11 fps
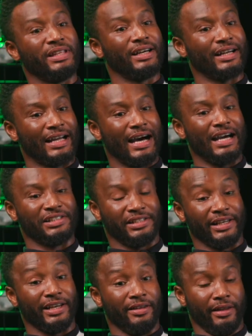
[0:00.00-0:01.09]
be that guy
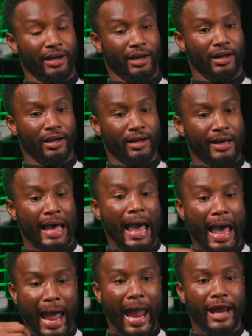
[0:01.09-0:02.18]
sitting there
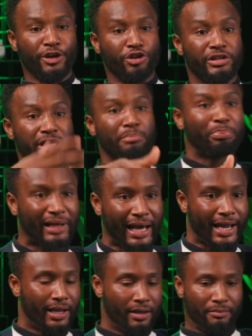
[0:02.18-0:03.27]
and you didn't
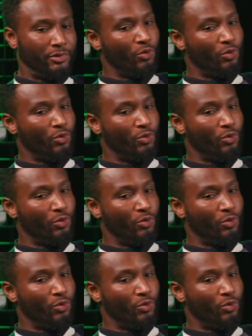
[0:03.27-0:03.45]
play.